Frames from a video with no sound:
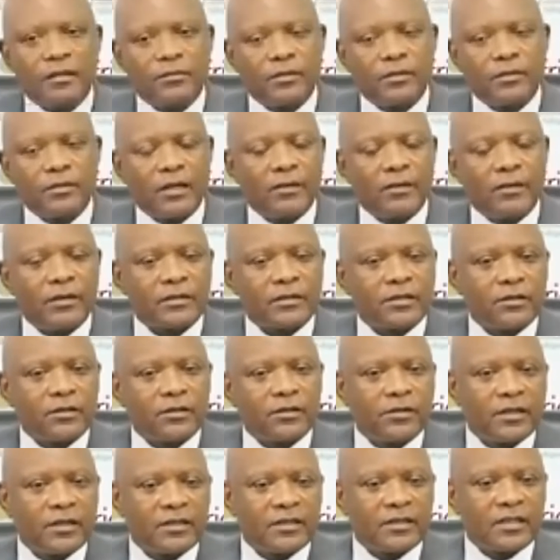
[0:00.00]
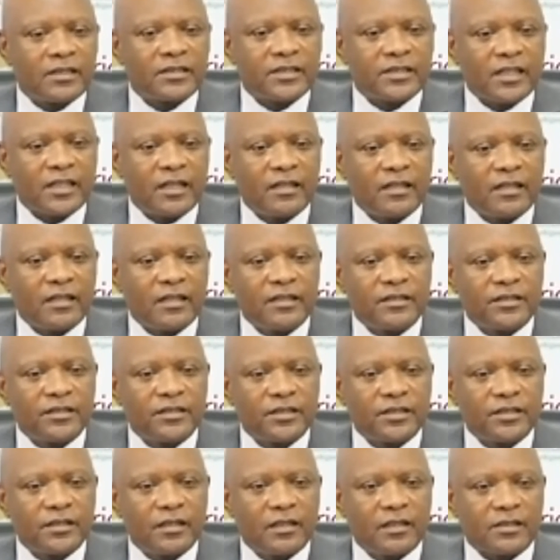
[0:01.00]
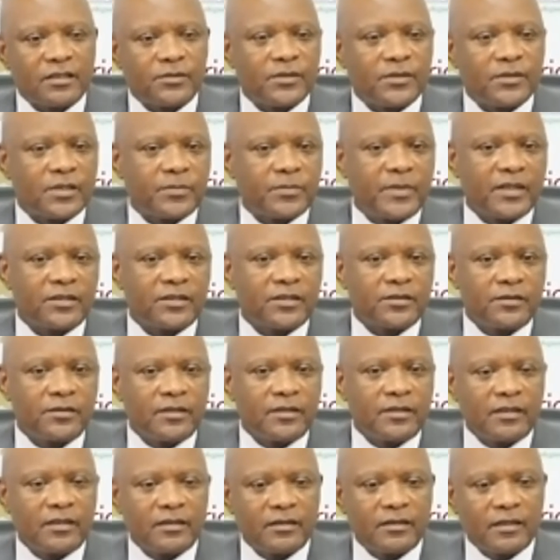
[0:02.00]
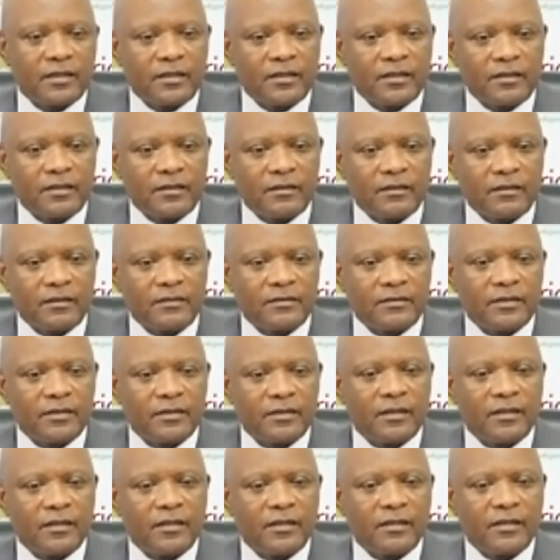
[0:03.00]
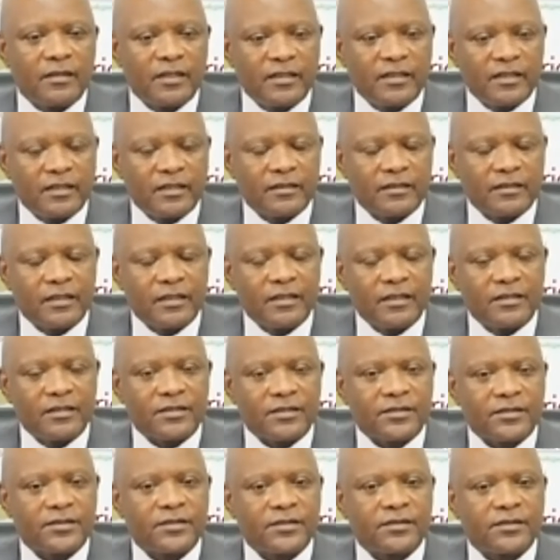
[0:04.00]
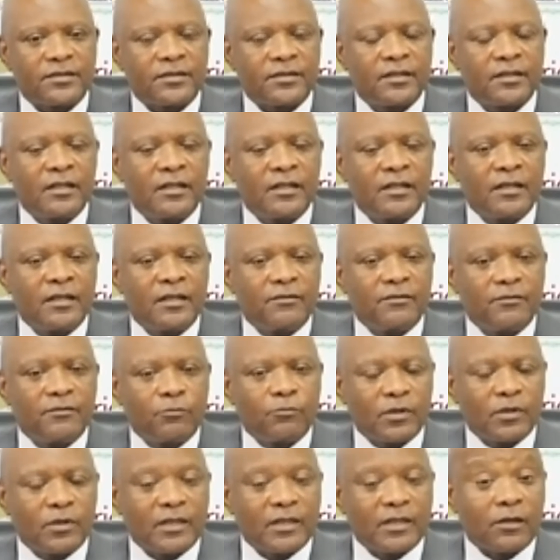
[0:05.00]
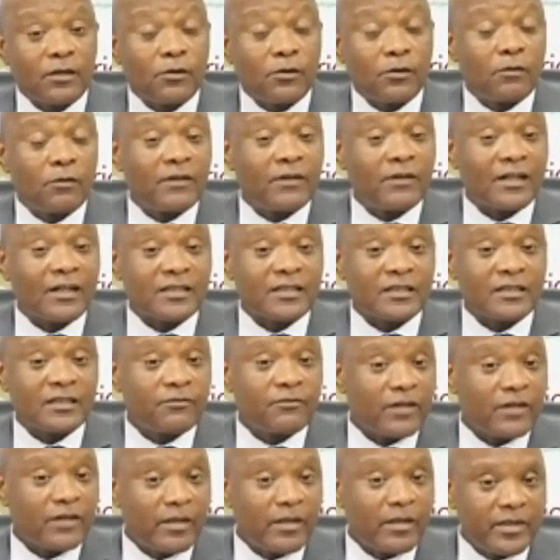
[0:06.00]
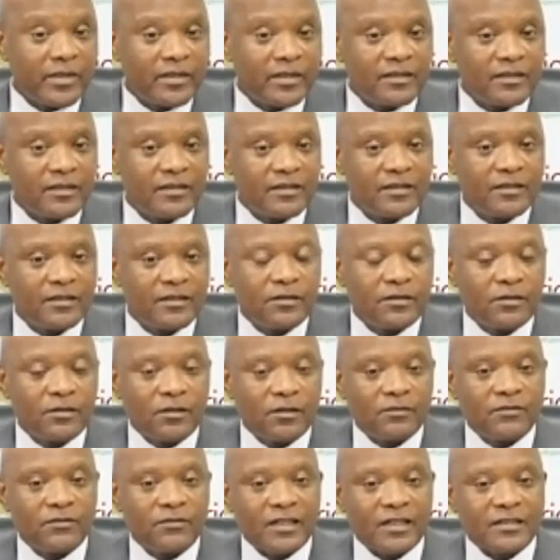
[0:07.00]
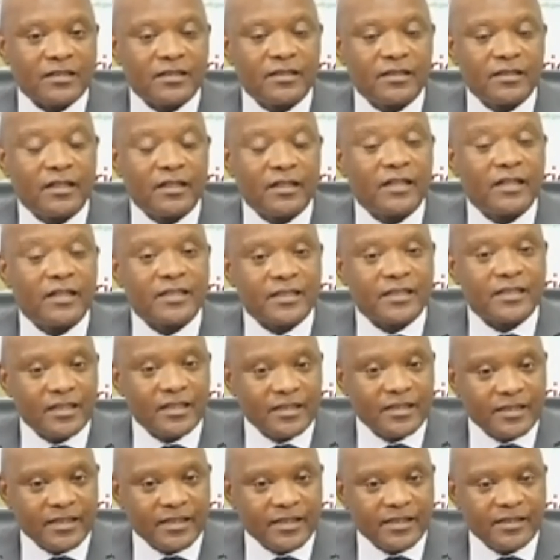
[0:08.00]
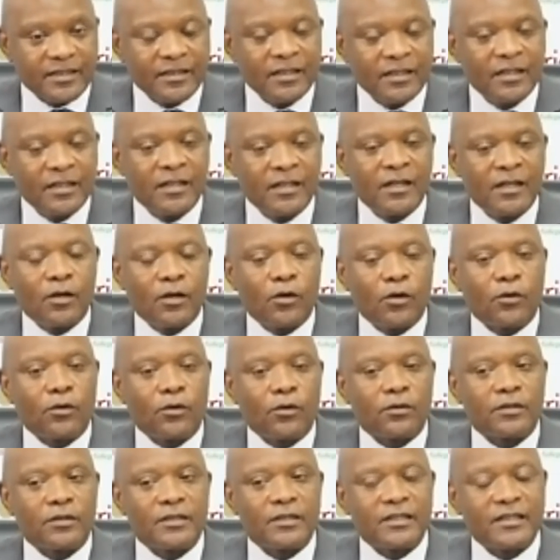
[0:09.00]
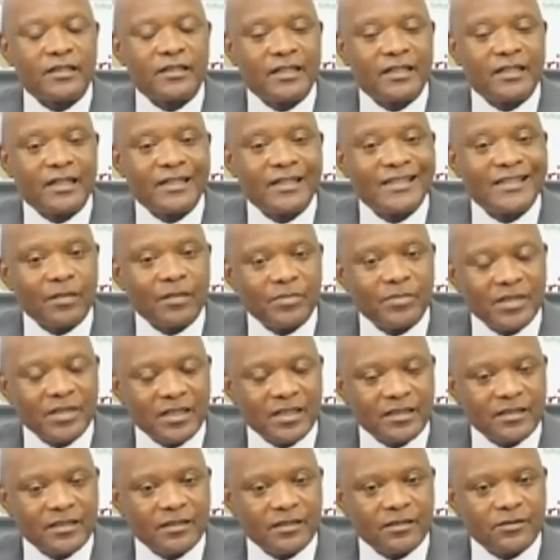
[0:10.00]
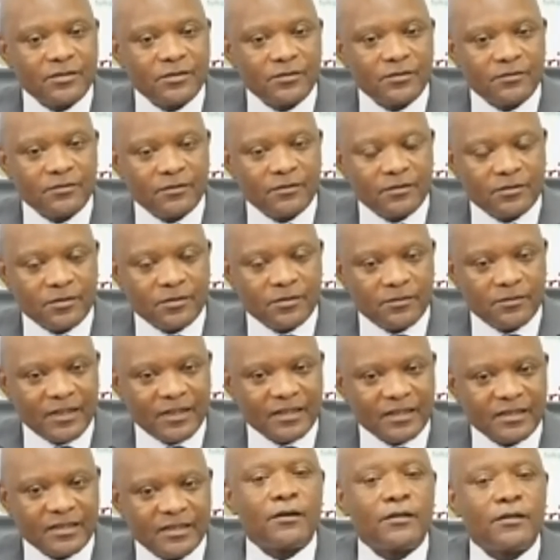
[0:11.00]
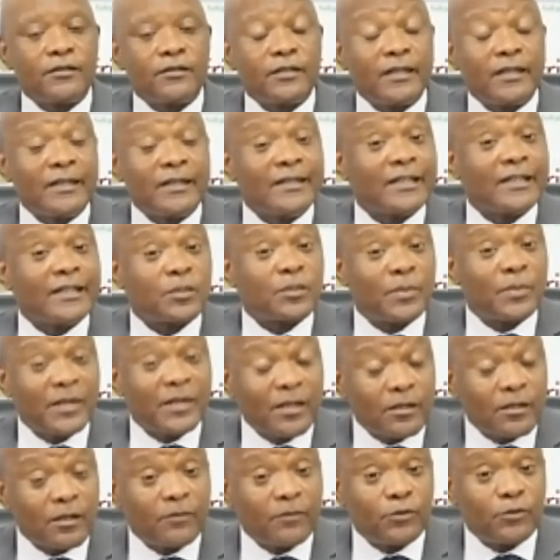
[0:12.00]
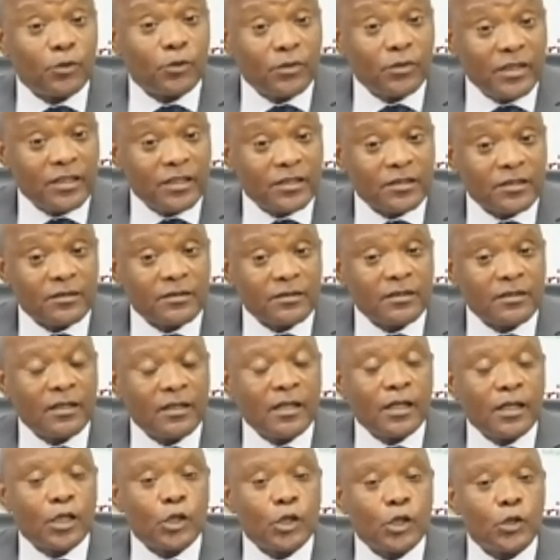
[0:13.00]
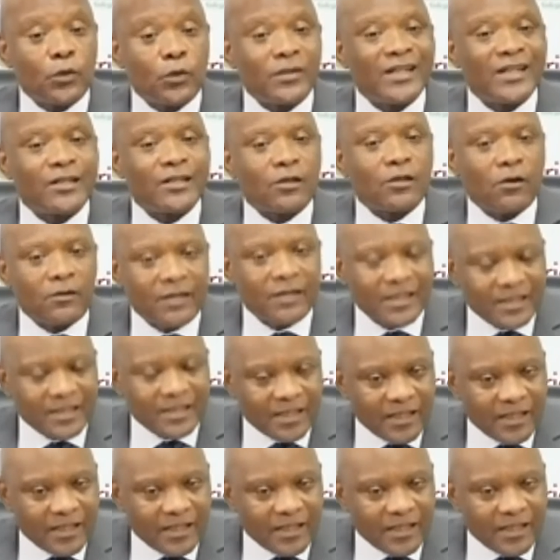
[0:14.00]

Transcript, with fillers: Our greatest challenge as we speak today, Leonard, is what I call vaccine famine, not vaccine hesitancy or the inability to vaccinate. In the spirit of donation, donate honestly.